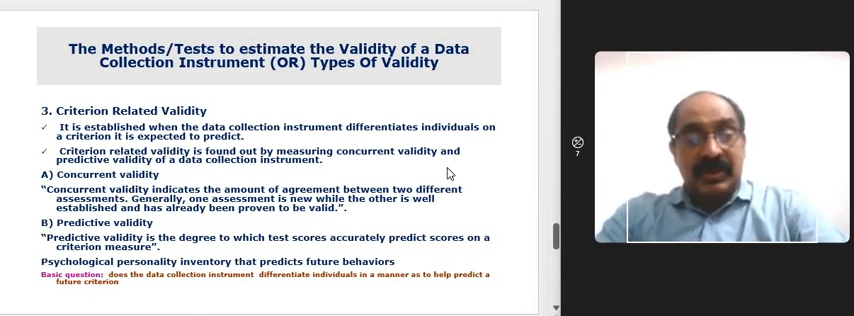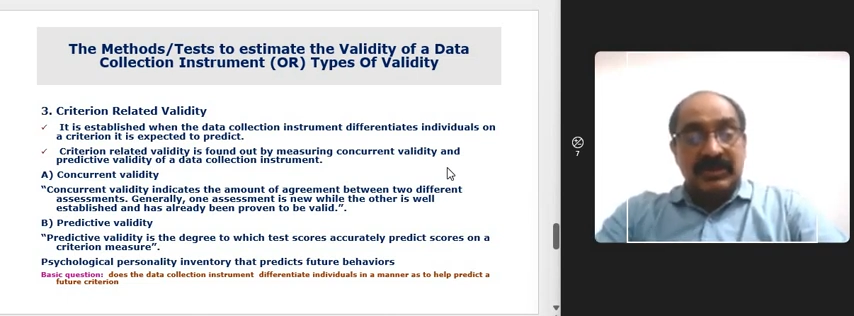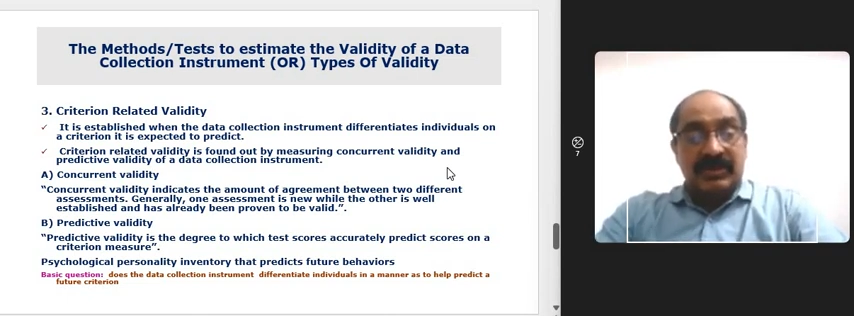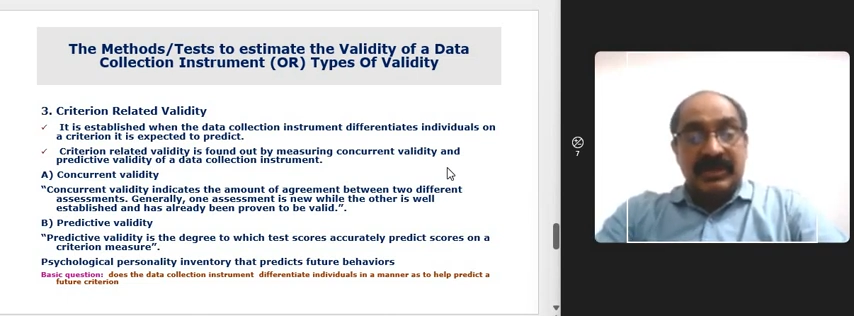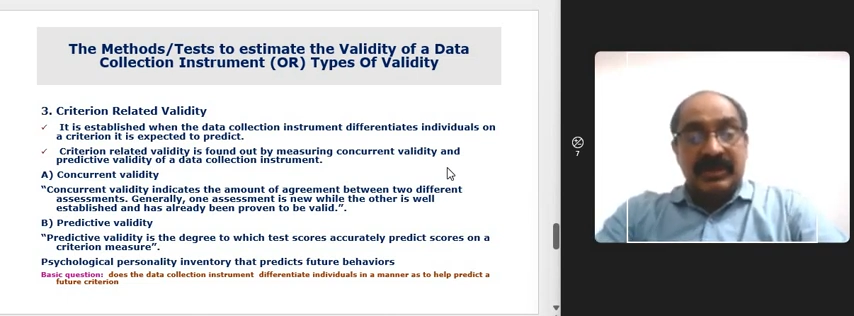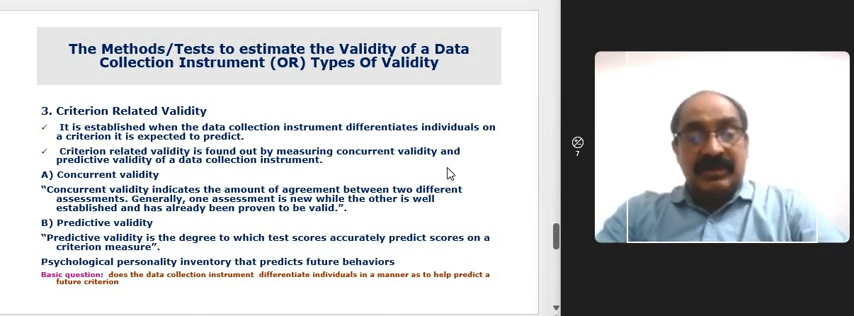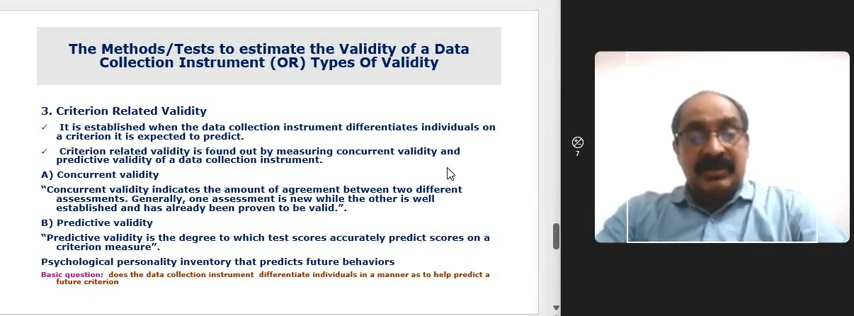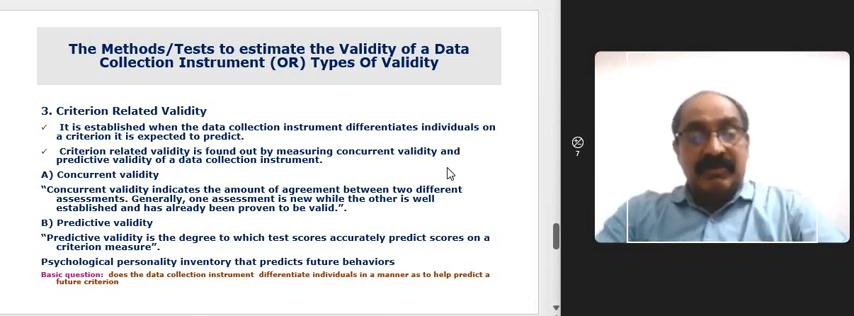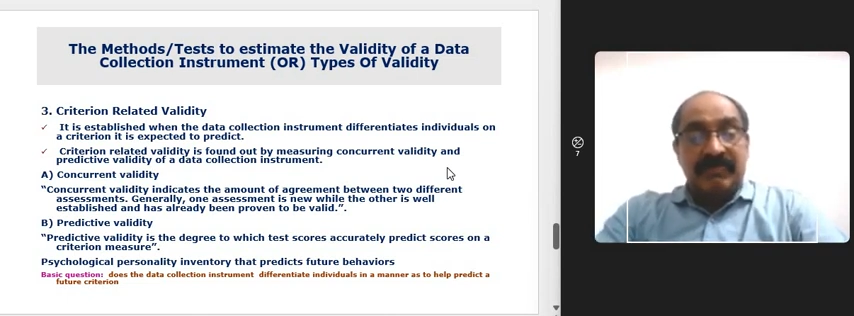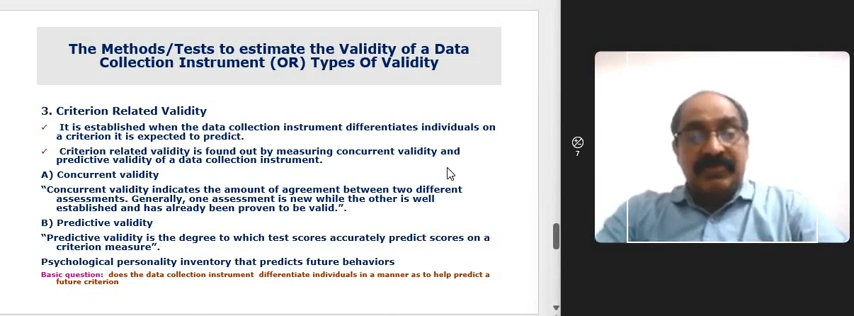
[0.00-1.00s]
So here
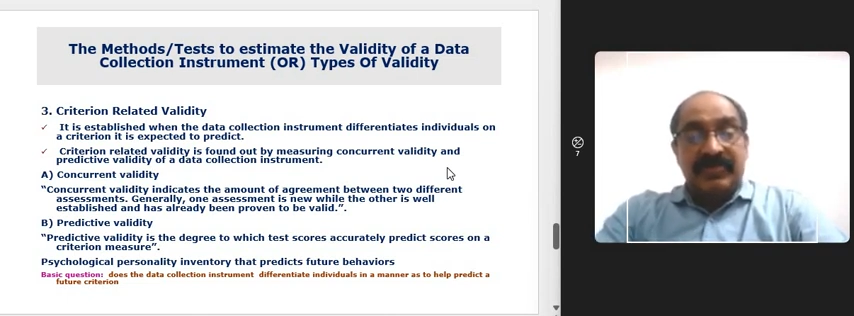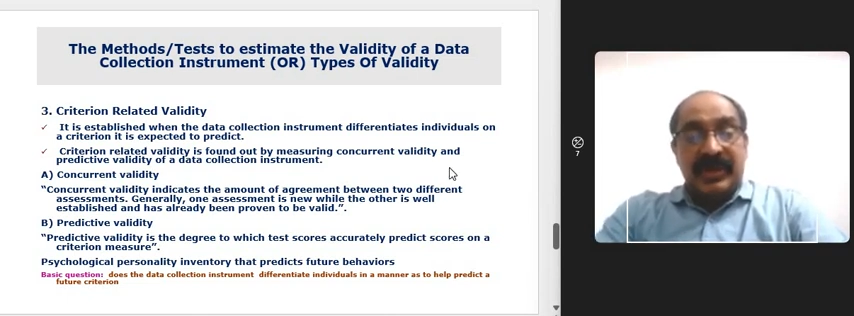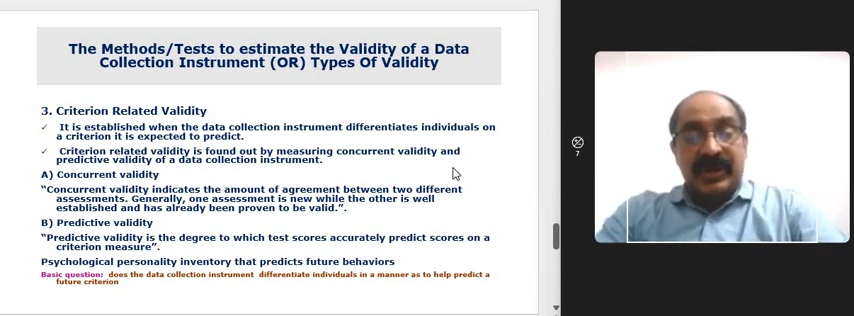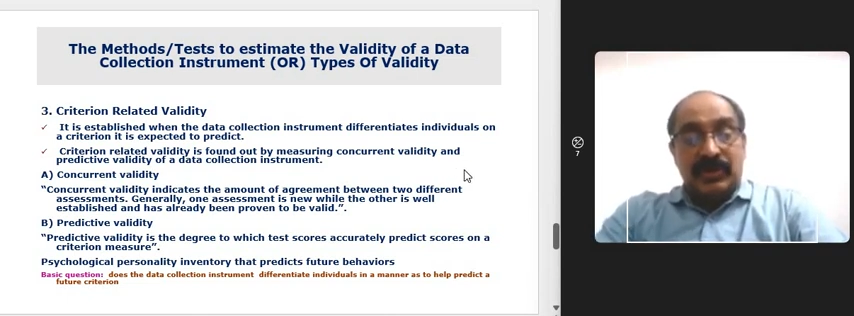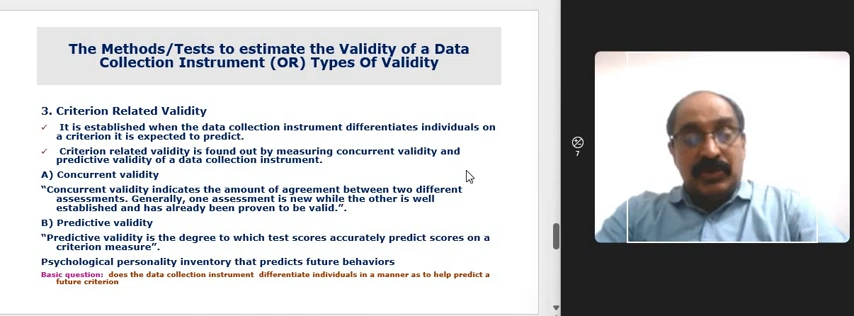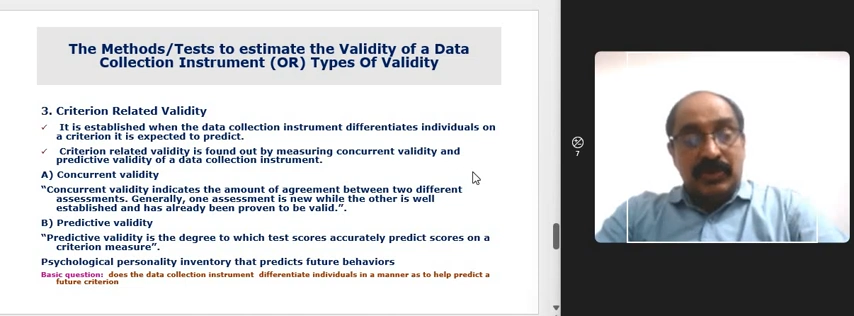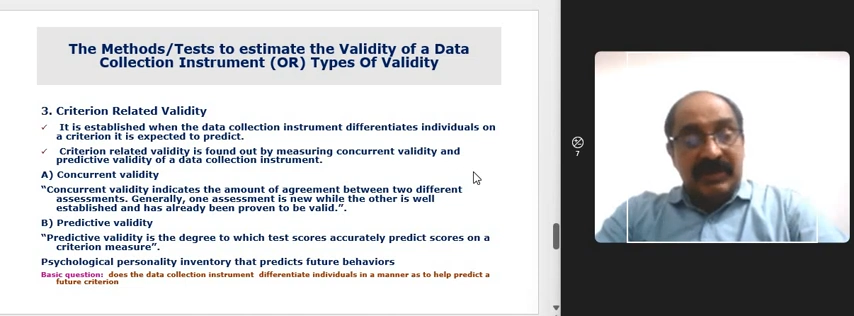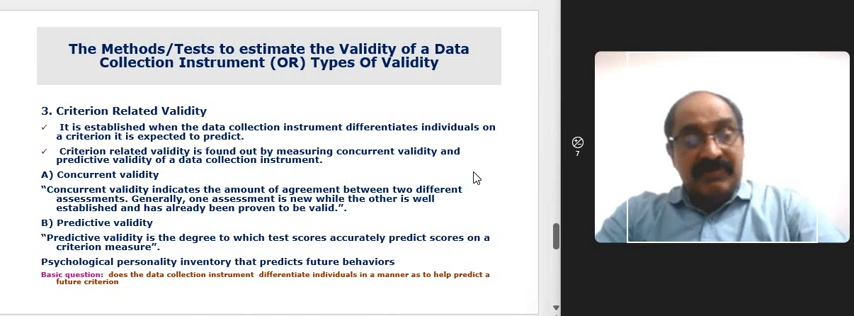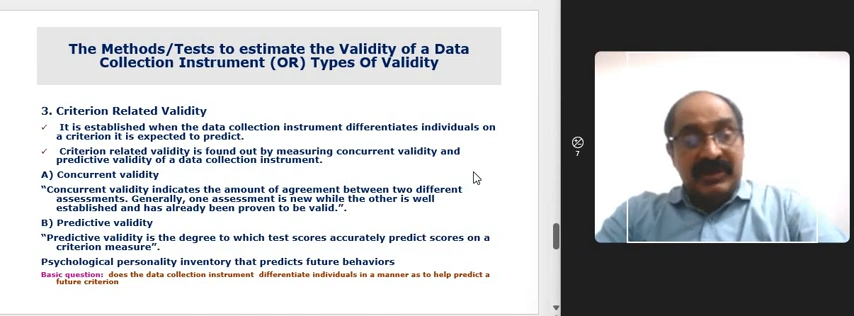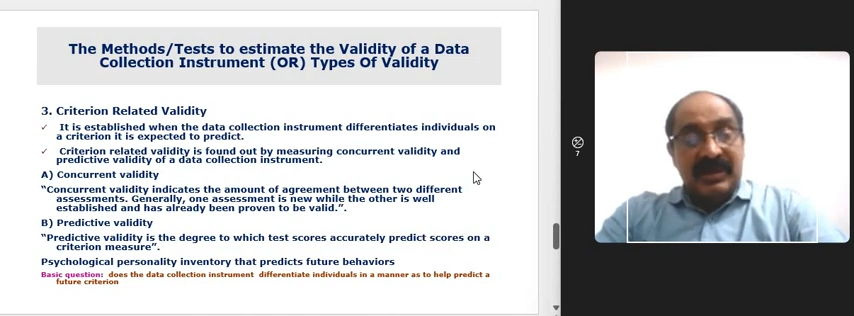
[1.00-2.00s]
there are two
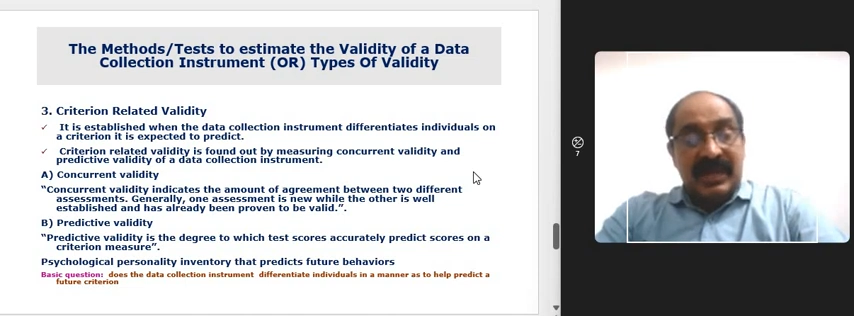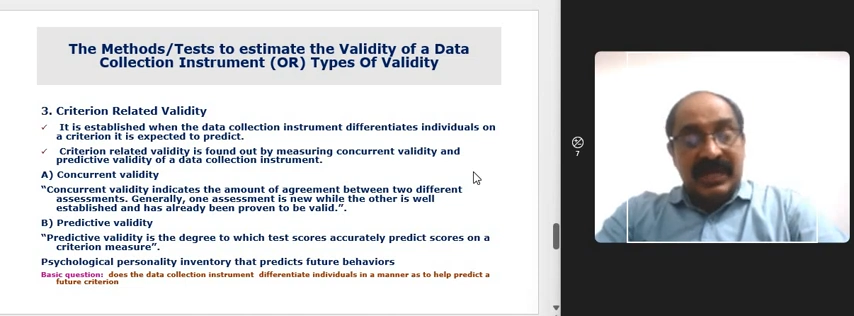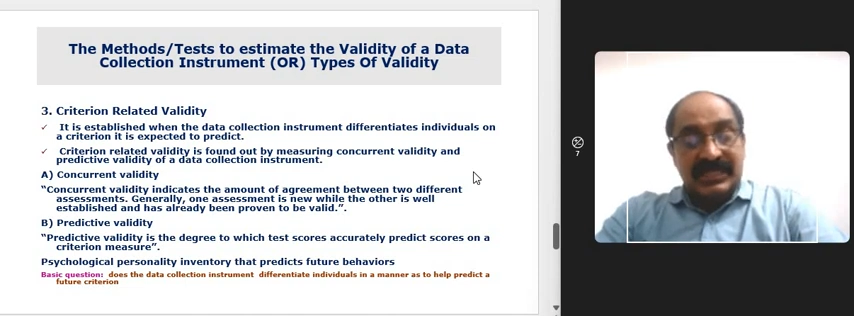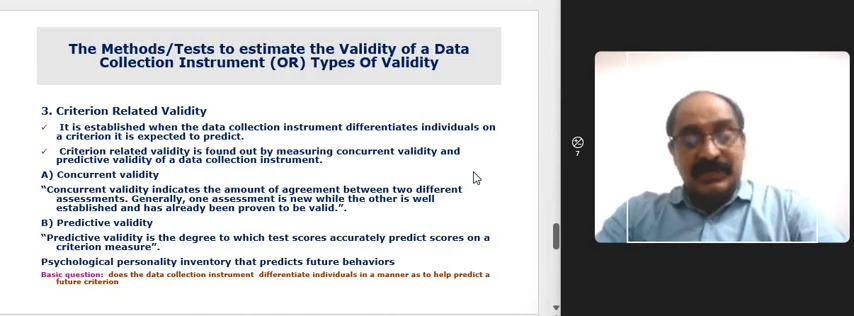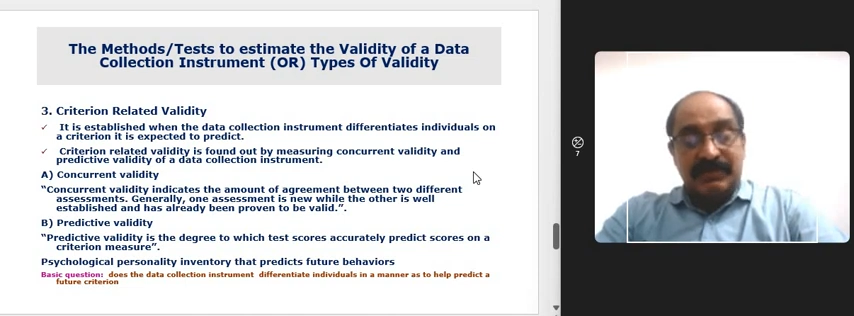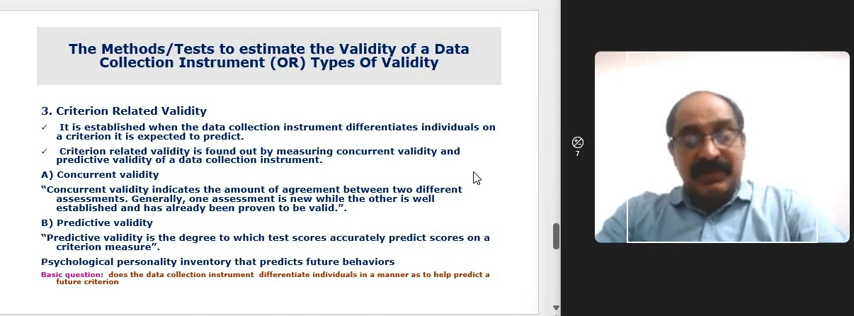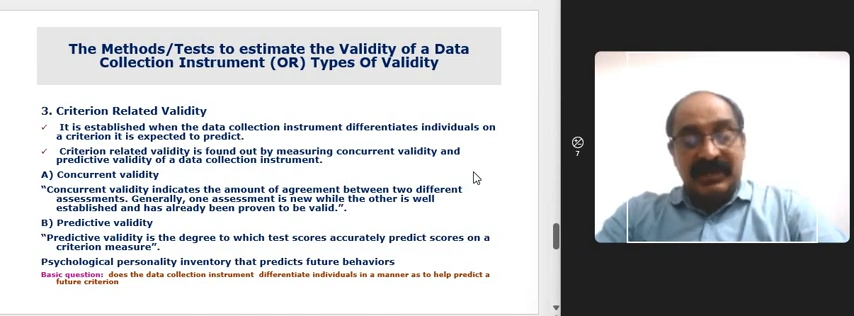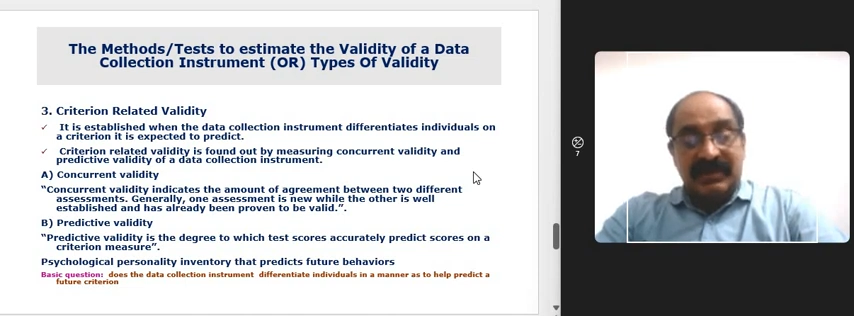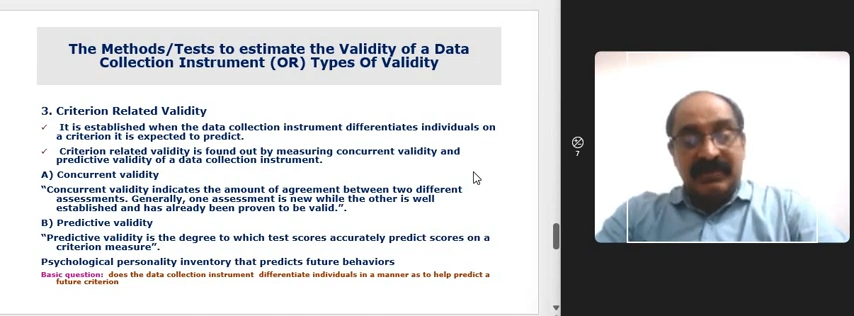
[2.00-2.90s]
different assessments.